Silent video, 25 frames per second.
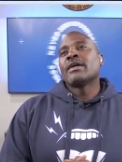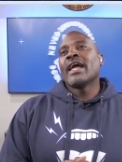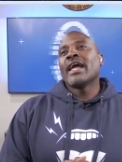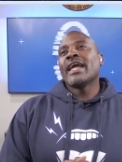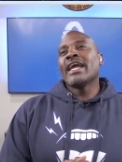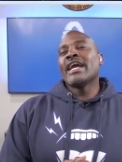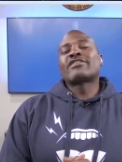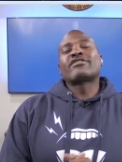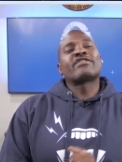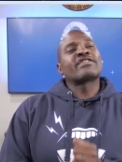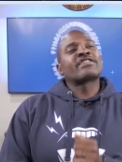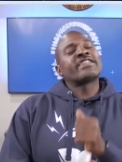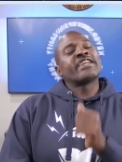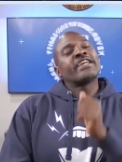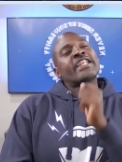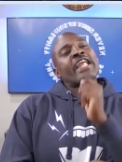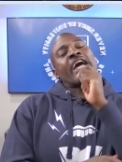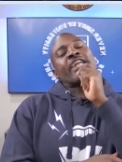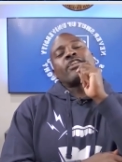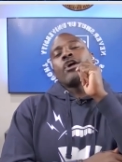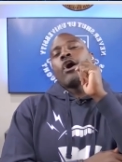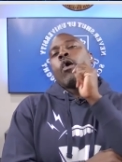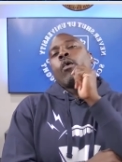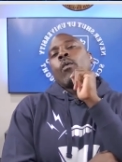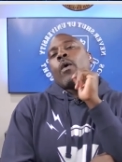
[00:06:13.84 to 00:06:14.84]
Interesting.
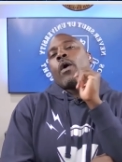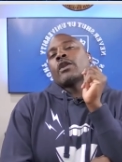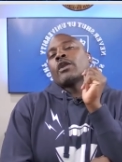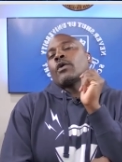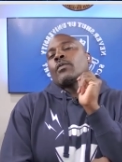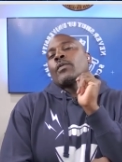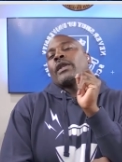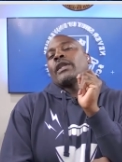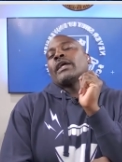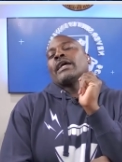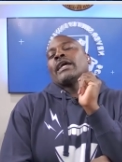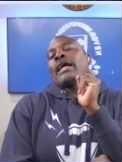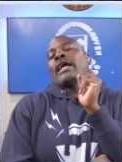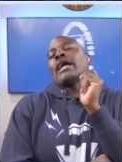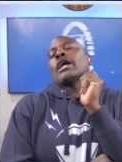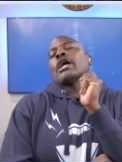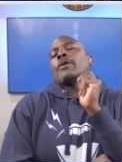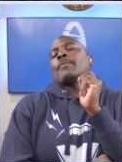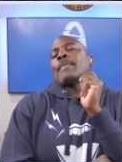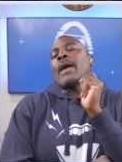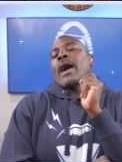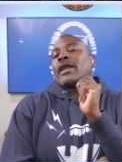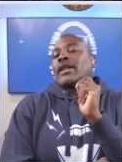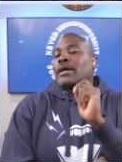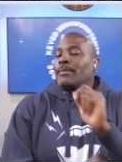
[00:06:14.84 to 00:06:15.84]
I don't want to really hear
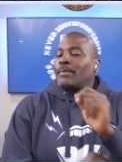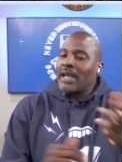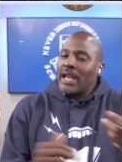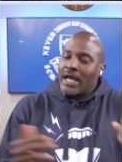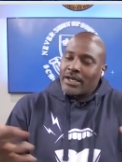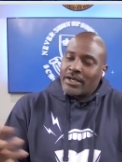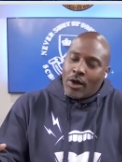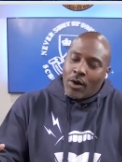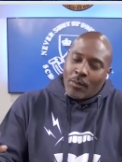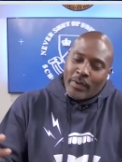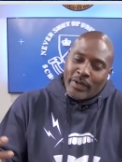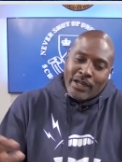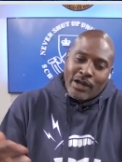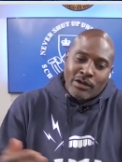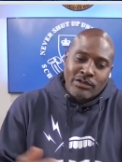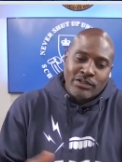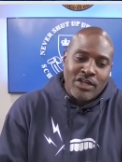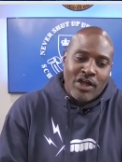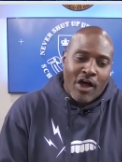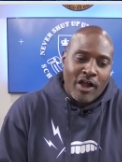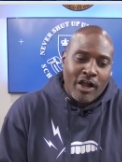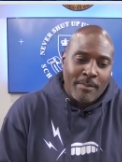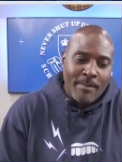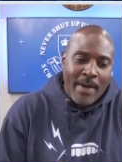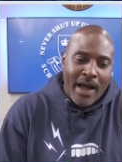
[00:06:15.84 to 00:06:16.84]
about it, but I know we're going
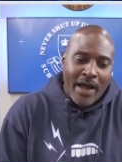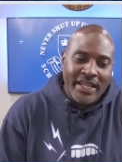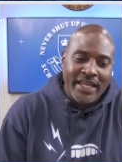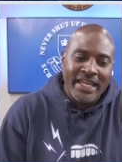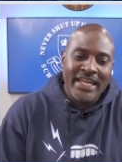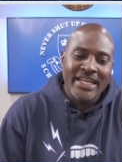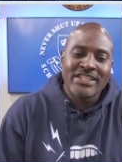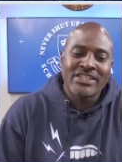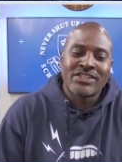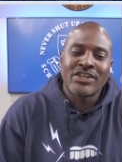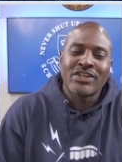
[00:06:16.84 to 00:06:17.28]
to talk about it.